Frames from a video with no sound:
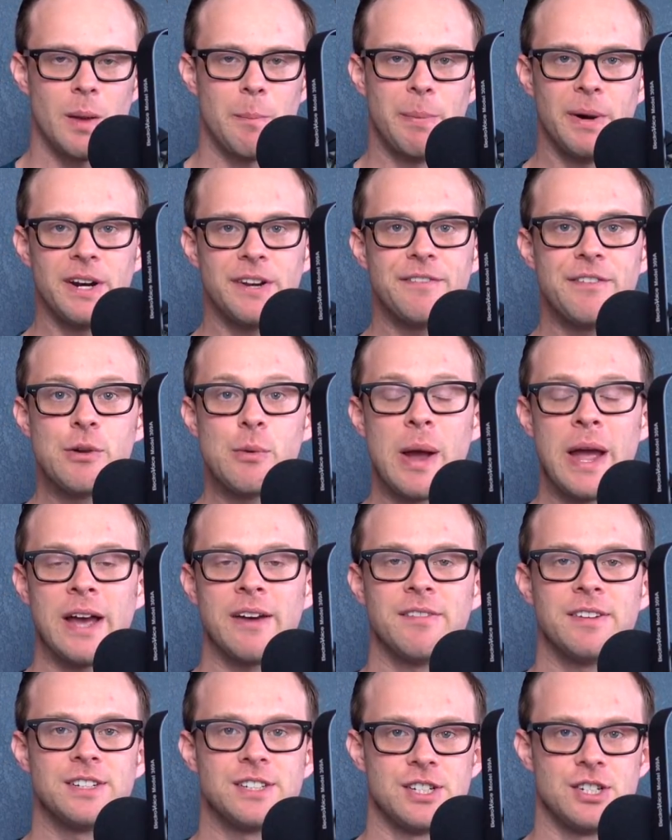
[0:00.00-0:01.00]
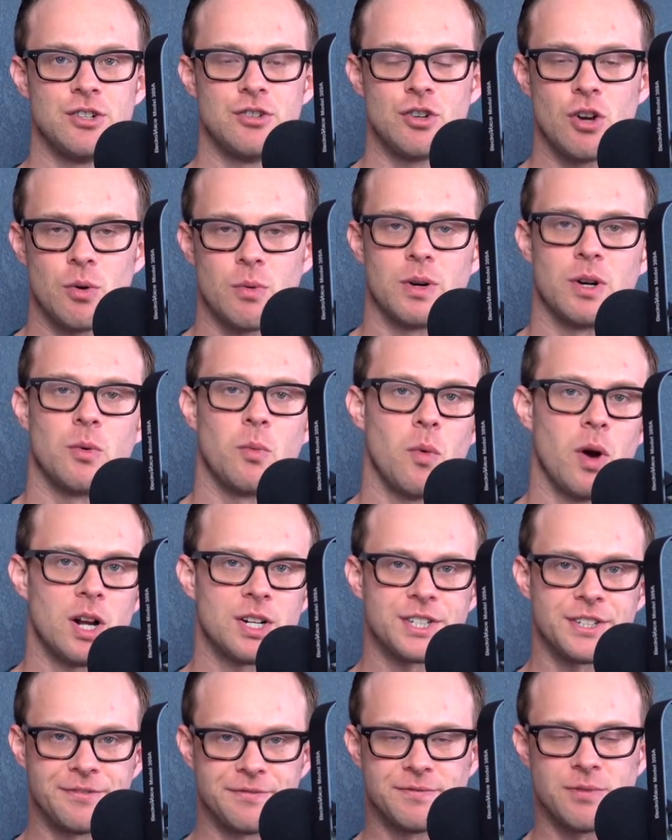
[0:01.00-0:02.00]
But if you haven't and you don't want to
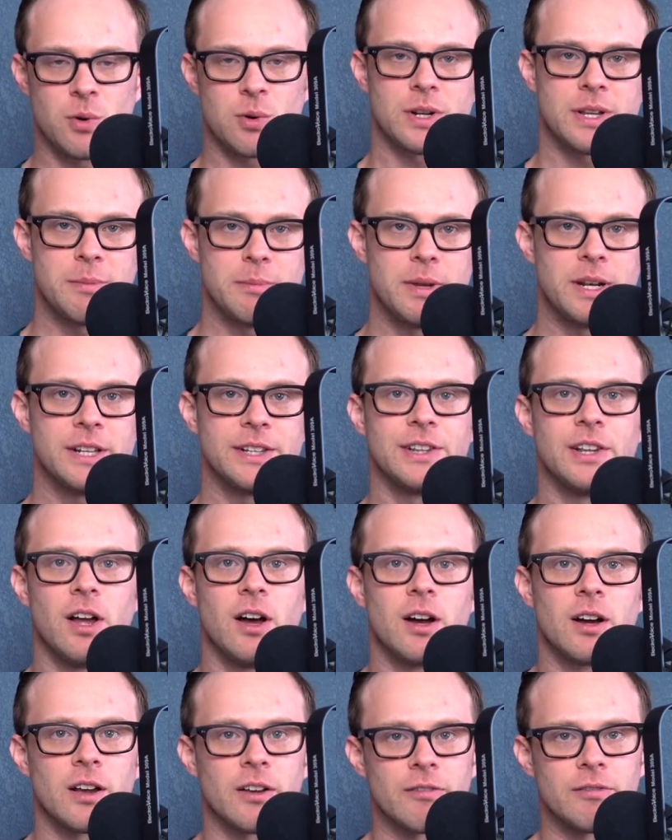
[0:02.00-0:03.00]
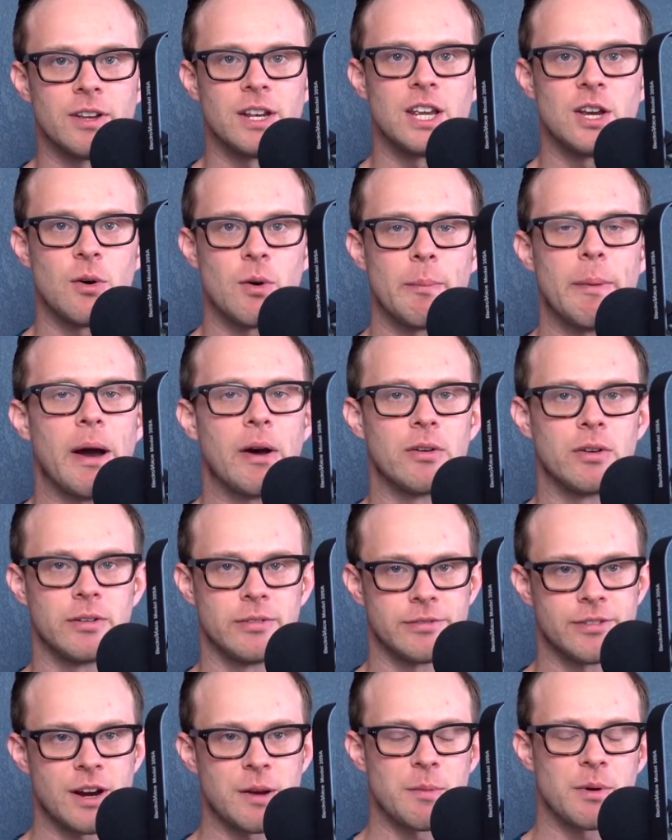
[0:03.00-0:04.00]
watch a 40 minute long video
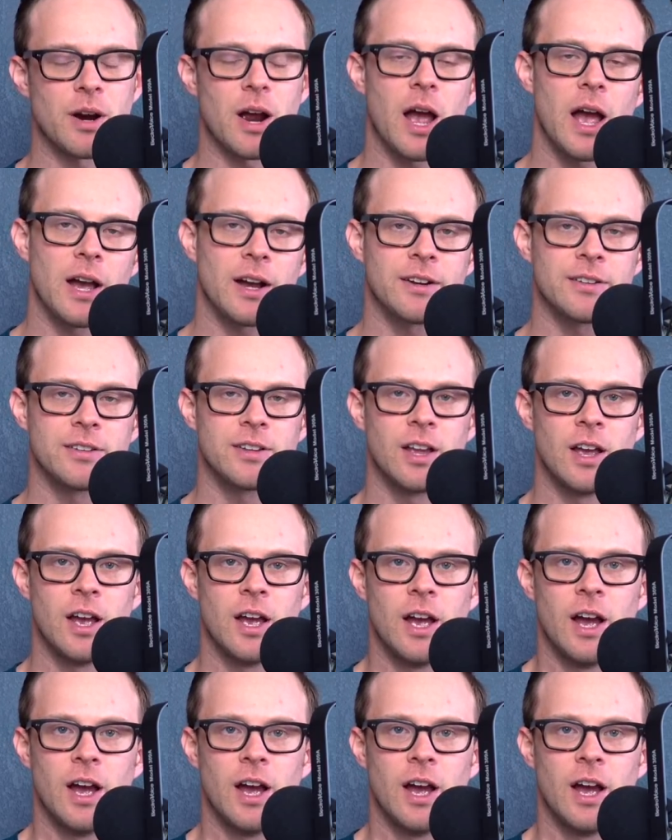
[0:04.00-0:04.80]
about Framer X,